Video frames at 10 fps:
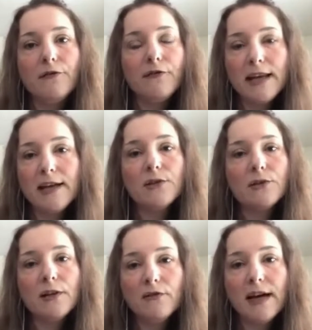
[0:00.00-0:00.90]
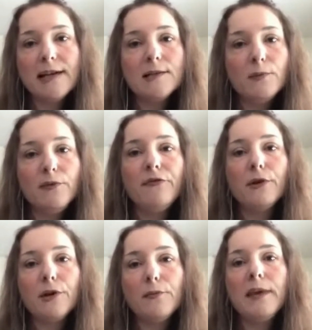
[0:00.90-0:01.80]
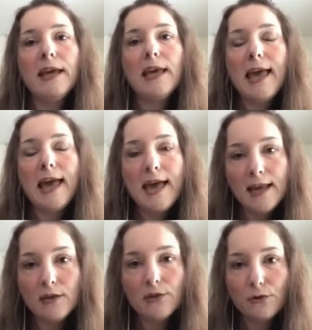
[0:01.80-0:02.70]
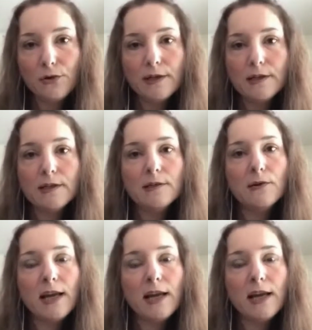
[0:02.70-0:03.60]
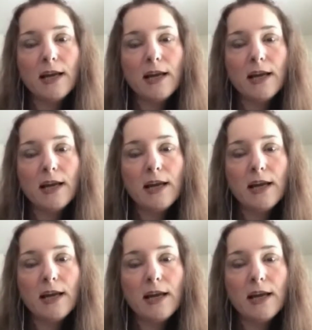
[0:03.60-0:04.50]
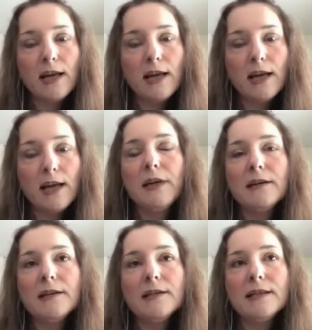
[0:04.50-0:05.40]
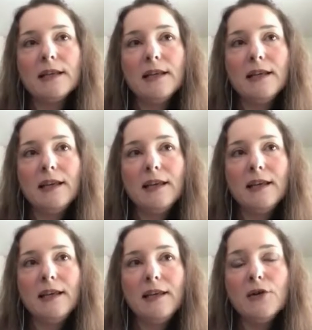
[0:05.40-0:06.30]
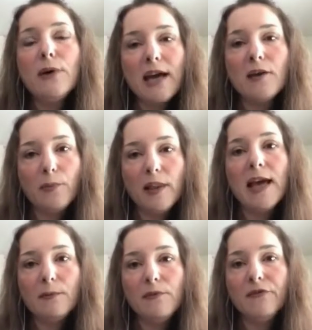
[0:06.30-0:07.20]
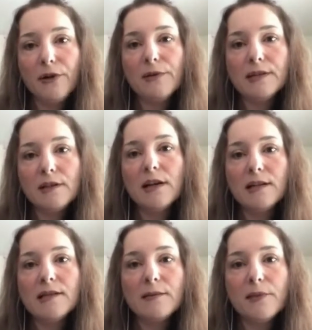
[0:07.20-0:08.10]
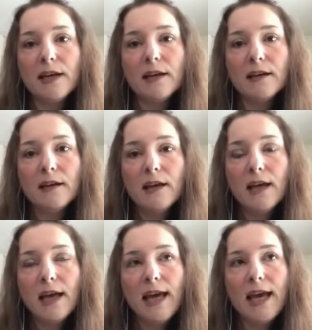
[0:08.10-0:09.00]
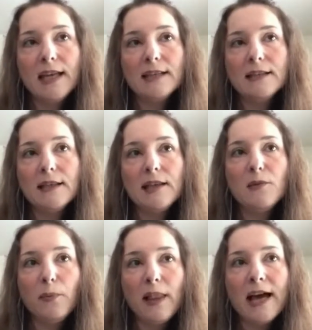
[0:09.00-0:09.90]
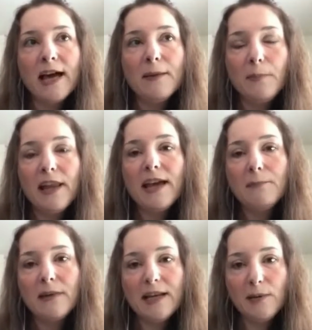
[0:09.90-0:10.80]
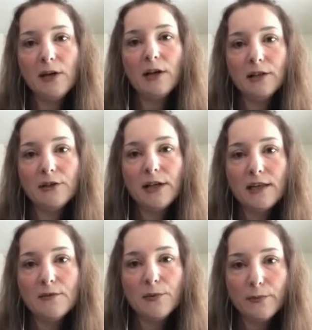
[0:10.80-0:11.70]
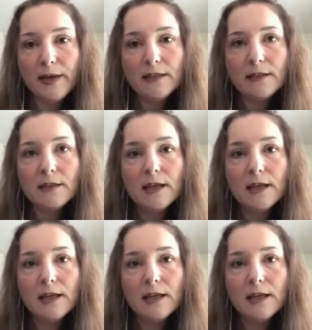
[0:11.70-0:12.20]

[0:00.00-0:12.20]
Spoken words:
financial advisor before you make any choices or any decisions, because you had a plan before you started something, and that plan might be altered at the moment,